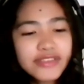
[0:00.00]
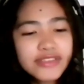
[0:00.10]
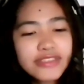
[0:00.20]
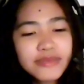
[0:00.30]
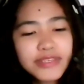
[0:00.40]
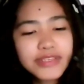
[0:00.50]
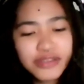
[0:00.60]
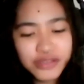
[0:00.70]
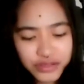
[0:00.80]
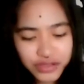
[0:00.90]
There's gonna be a
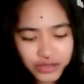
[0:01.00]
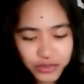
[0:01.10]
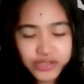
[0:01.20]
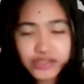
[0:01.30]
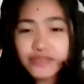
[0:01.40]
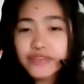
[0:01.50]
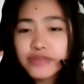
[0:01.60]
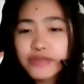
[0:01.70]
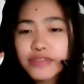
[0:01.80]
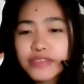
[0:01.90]
continuation of
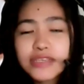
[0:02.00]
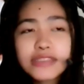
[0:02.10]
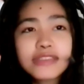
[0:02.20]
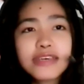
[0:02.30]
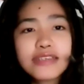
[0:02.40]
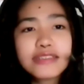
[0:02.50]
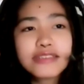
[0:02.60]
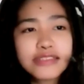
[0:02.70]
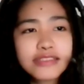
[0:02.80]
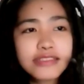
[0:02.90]
this book, as I
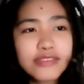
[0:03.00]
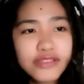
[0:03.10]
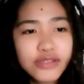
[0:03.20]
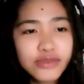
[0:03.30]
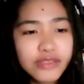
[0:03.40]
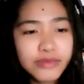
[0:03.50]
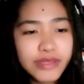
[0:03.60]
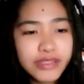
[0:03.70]
see there's only